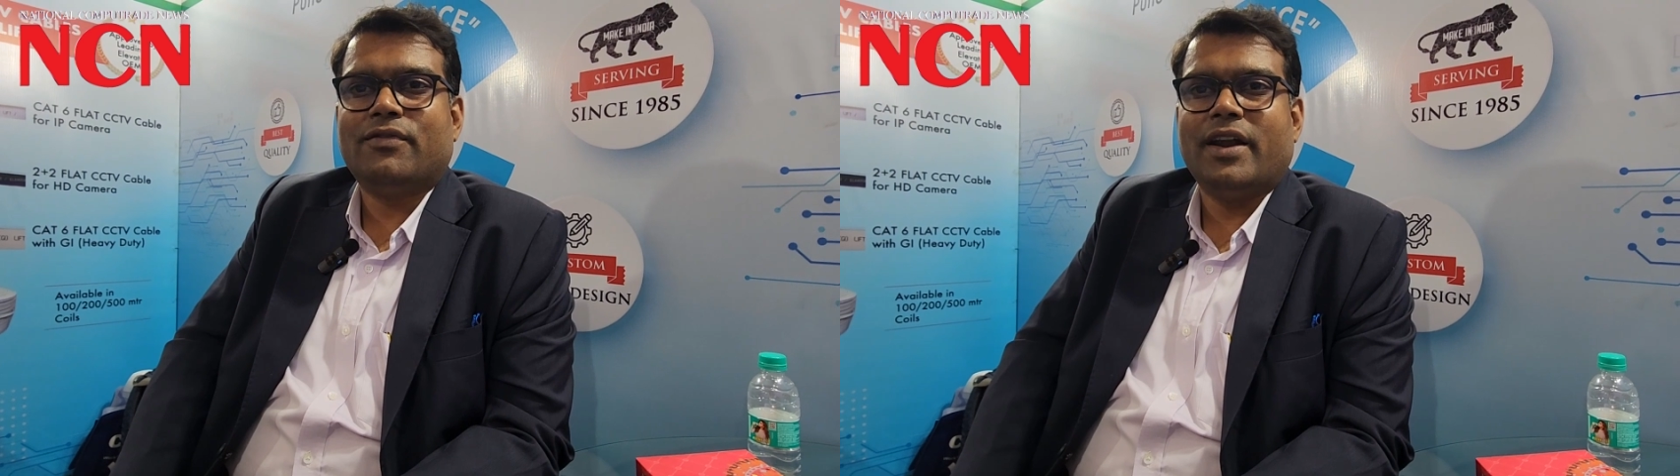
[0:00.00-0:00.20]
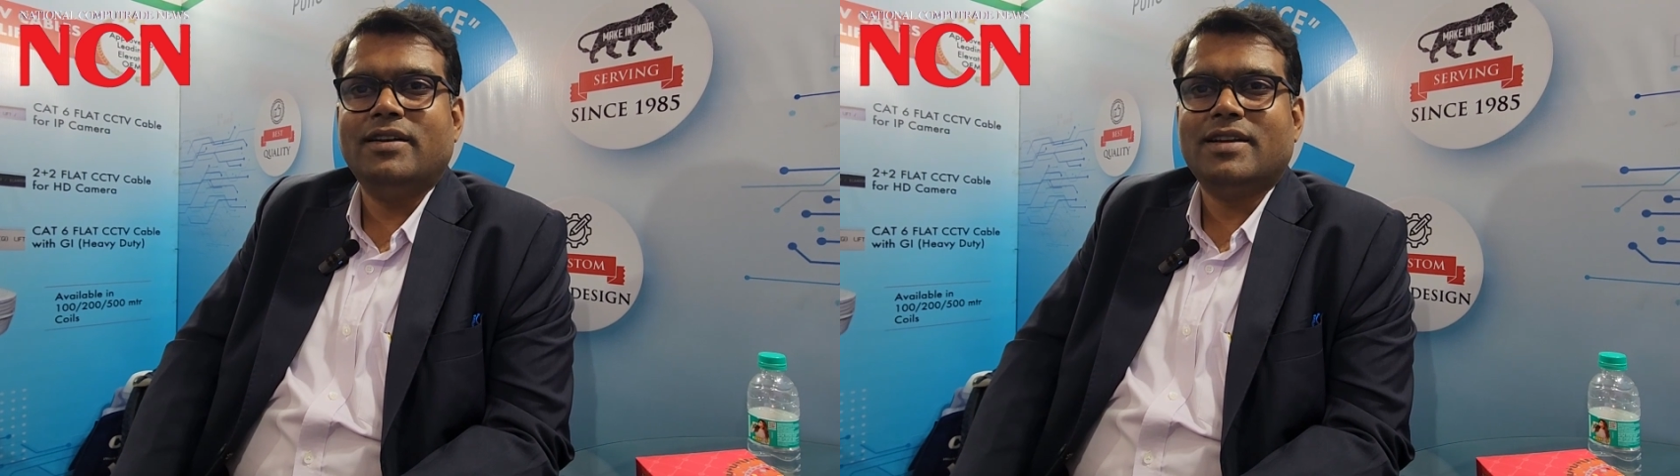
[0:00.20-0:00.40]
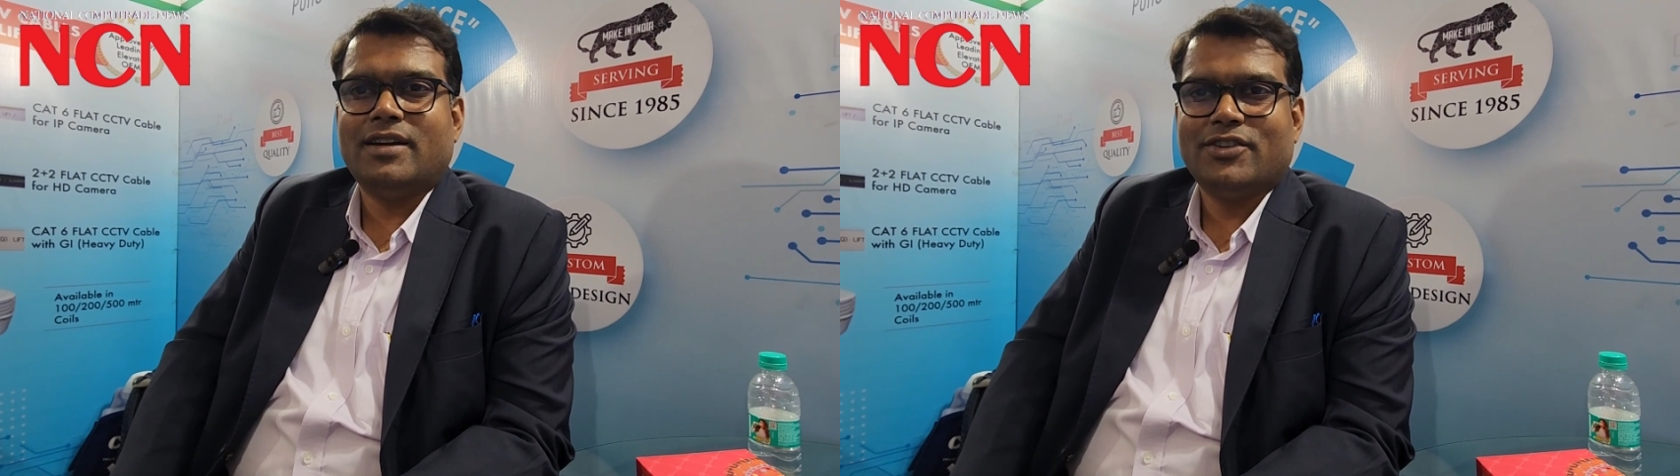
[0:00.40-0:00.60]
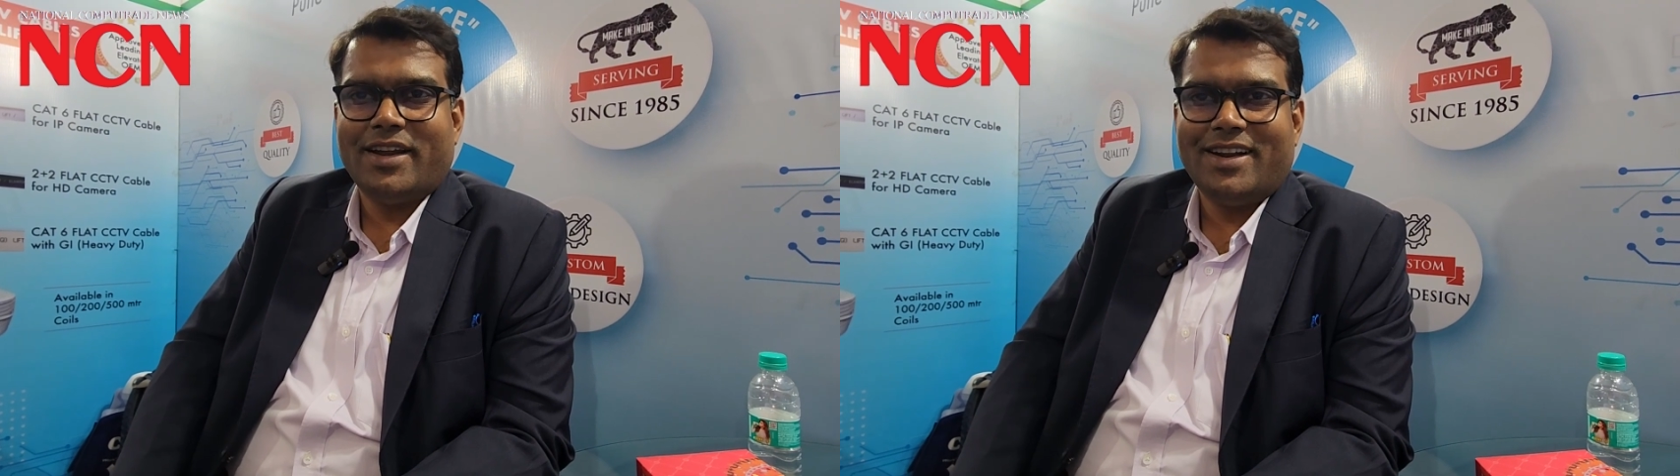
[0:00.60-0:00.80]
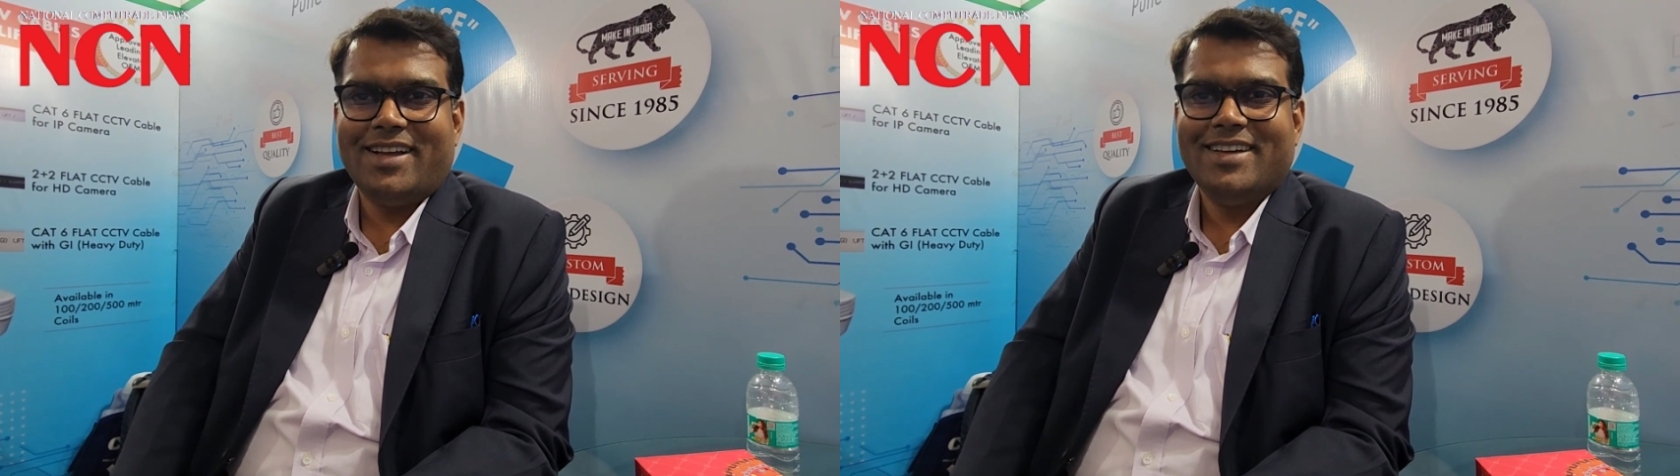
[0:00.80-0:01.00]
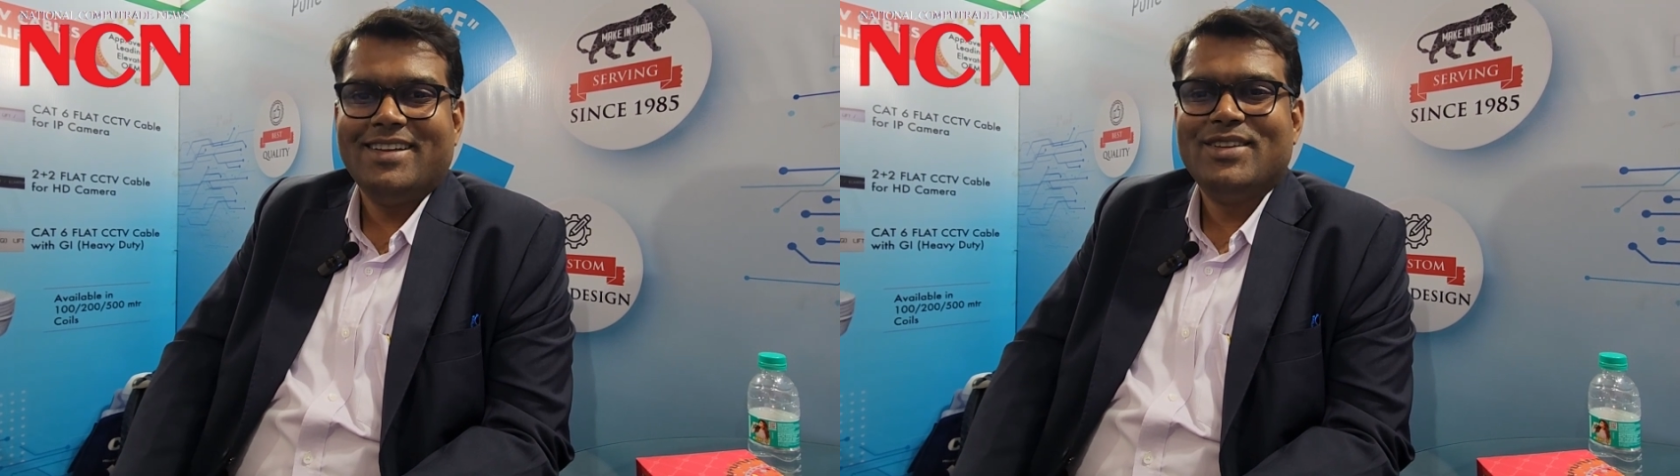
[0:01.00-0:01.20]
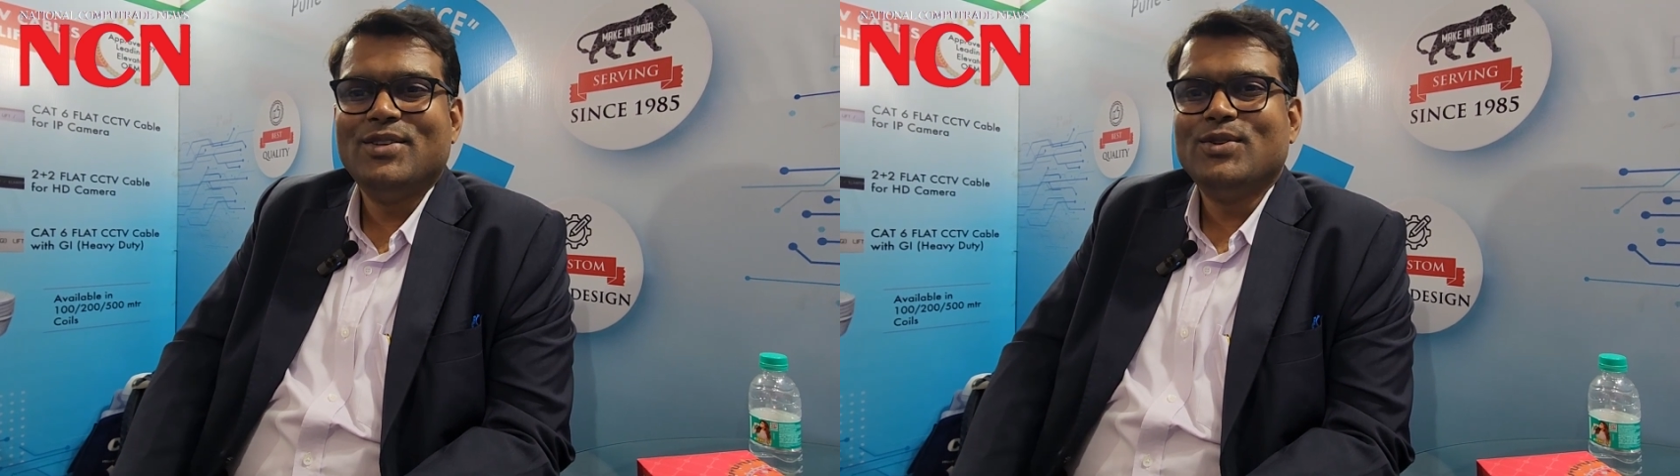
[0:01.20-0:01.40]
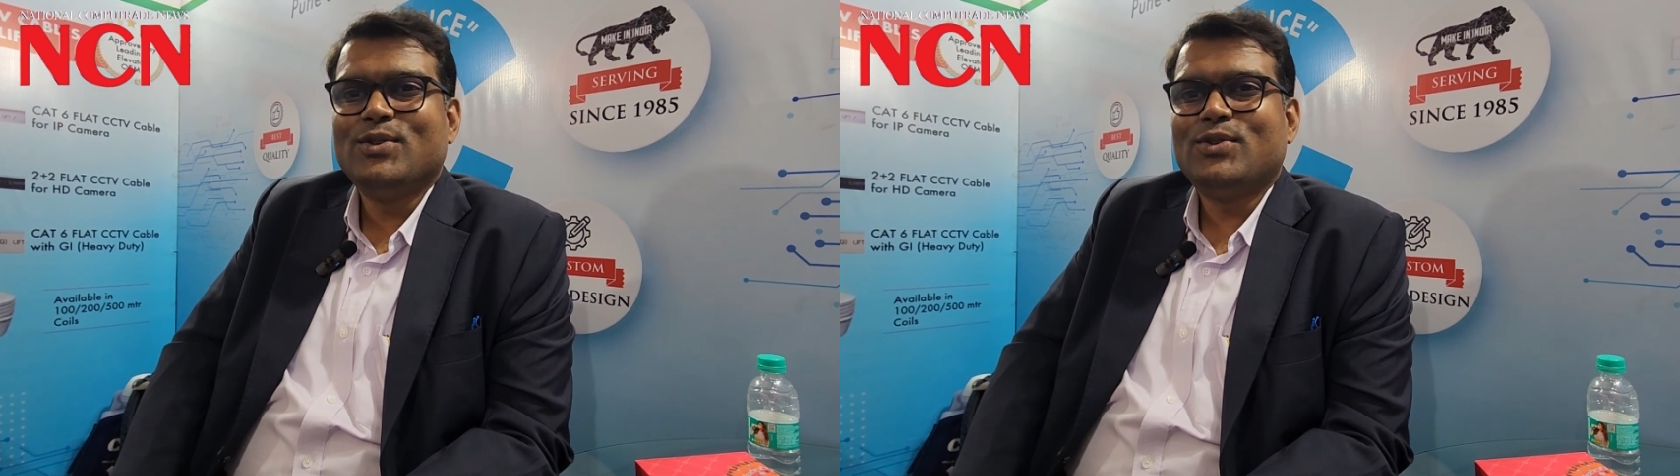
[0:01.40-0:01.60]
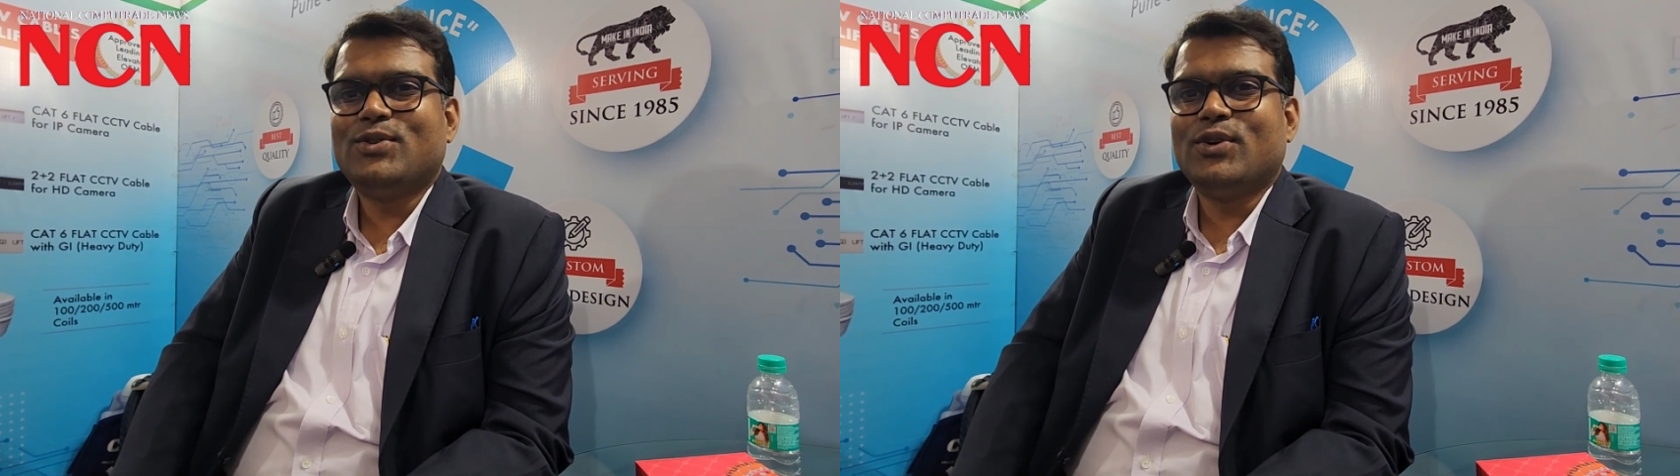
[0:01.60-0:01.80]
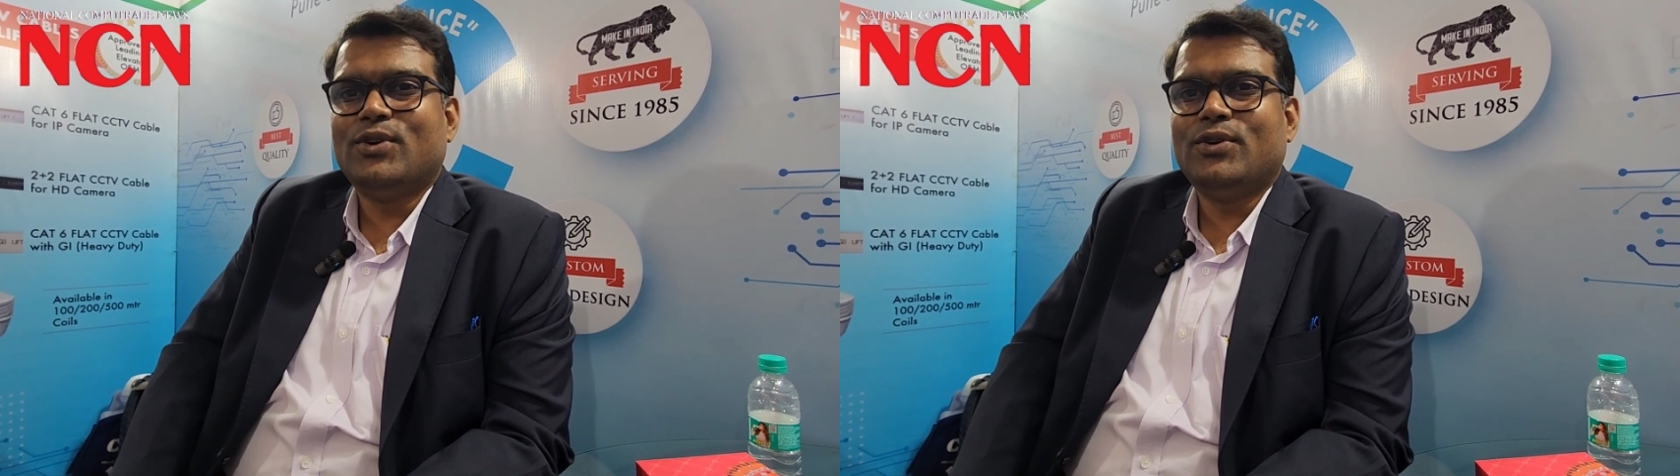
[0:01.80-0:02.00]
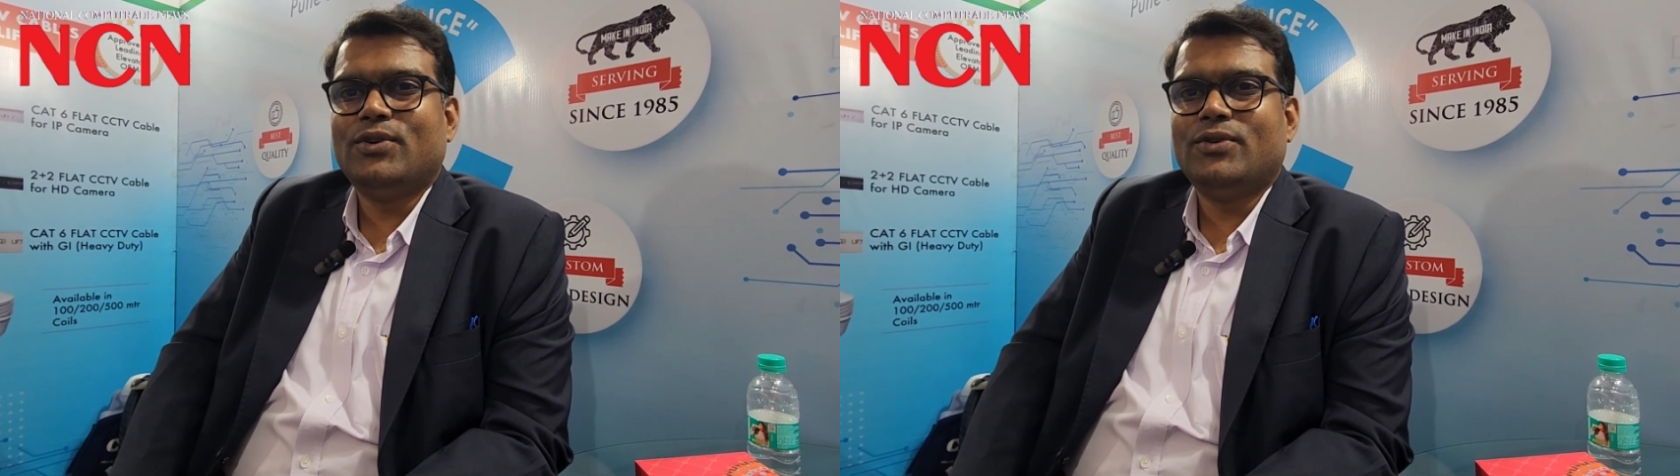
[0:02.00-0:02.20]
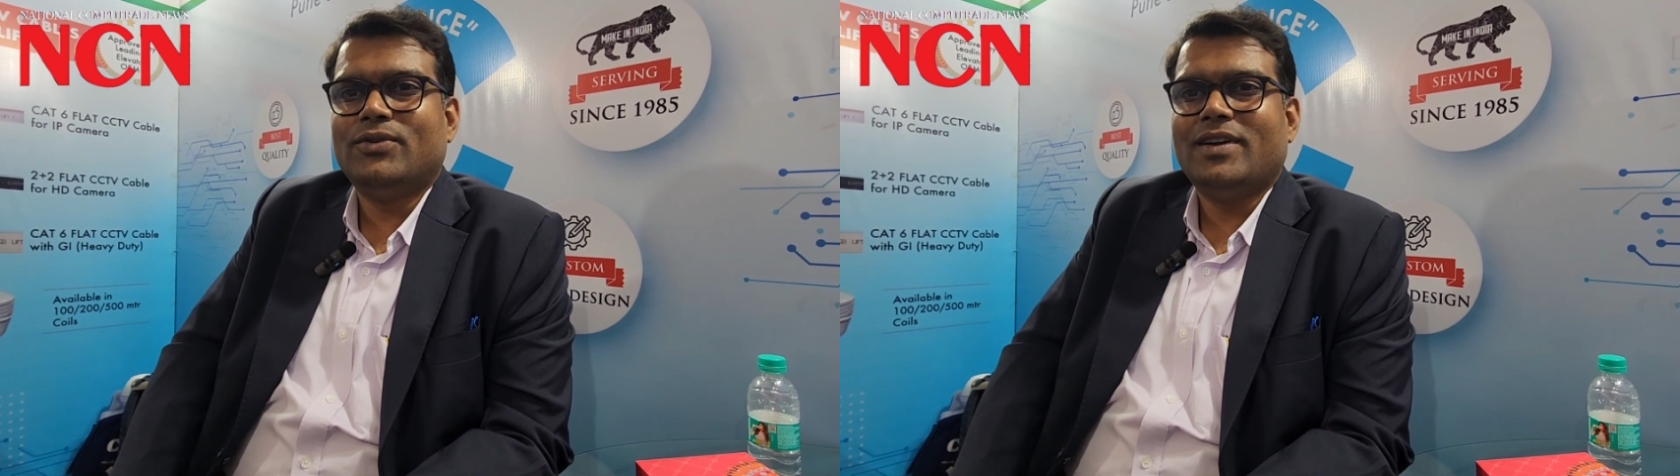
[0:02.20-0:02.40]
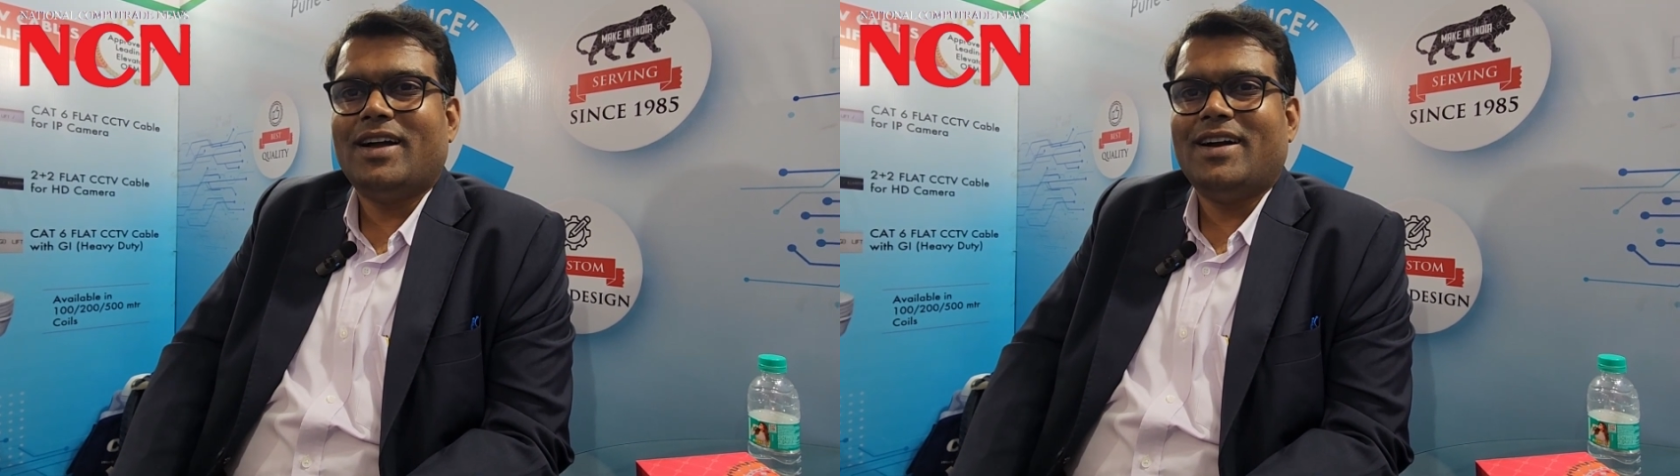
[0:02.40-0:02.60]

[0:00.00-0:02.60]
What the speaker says: friends at China. So